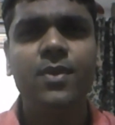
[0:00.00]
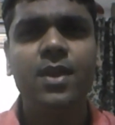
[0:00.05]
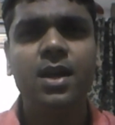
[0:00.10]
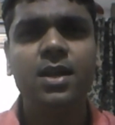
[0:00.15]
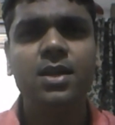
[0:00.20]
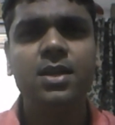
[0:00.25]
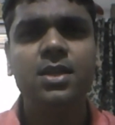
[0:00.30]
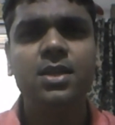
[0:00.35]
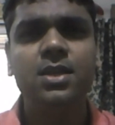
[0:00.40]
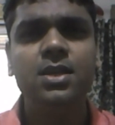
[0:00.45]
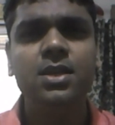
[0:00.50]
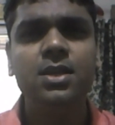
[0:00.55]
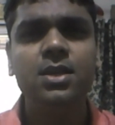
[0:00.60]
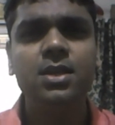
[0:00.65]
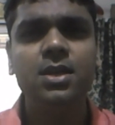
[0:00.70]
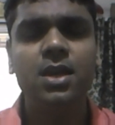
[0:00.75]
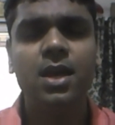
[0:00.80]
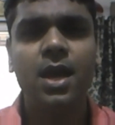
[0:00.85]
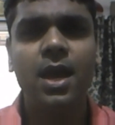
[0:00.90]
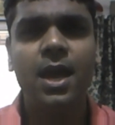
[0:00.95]
that
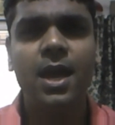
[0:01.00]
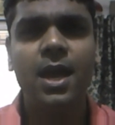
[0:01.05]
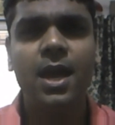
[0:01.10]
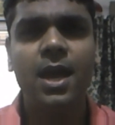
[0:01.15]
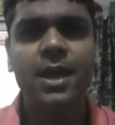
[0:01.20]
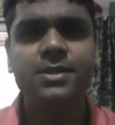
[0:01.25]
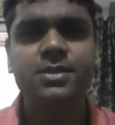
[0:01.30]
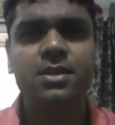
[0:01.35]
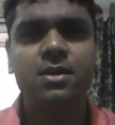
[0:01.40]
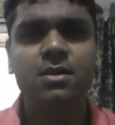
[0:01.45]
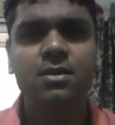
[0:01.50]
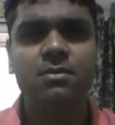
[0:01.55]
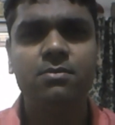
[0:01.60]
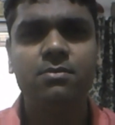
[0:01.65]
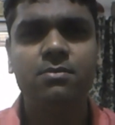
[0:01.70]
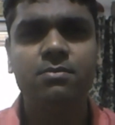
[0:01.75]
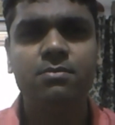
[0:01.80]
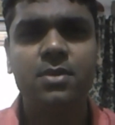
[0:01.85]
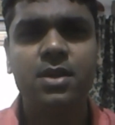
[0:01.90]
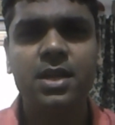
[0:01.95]
he has
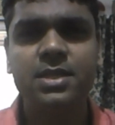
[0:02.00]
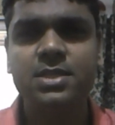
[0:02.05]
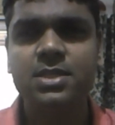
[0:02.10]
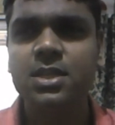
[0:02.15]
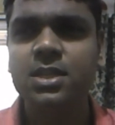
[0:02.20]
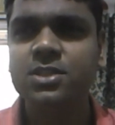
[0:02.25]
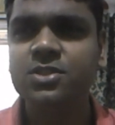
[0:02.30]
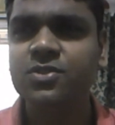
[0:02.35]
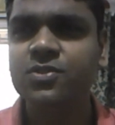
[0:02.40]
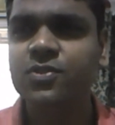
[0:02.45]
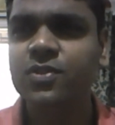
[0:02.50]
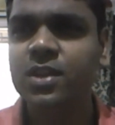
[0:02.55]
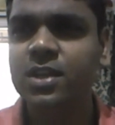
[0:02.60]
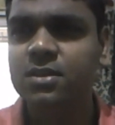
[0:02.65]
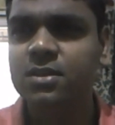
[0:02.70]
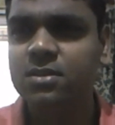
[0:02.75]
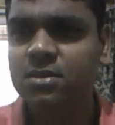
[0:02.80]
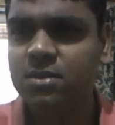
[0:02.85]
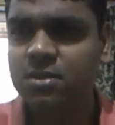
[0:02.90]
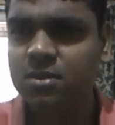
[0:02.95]
restless feet.